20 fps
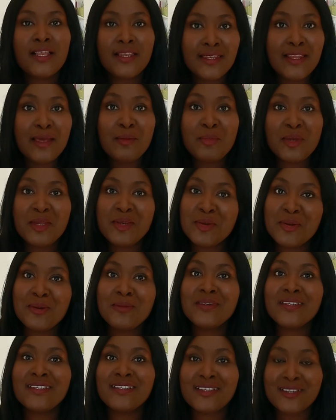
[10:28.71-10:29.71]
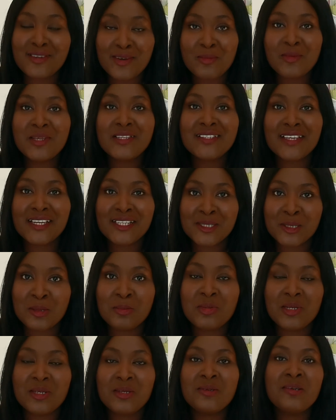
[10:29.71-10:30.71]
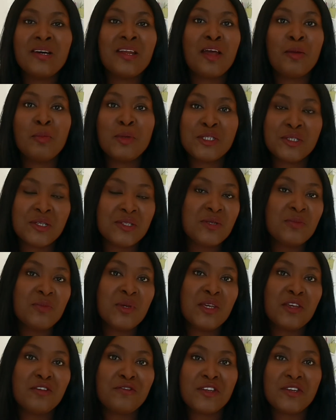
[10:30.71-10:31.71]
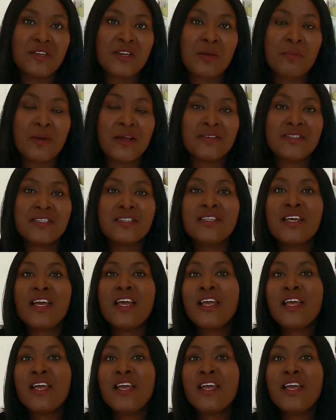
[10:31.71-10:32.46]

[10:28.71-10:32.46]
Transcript: let me know in the comment section below and I'll be sure to make a video about it.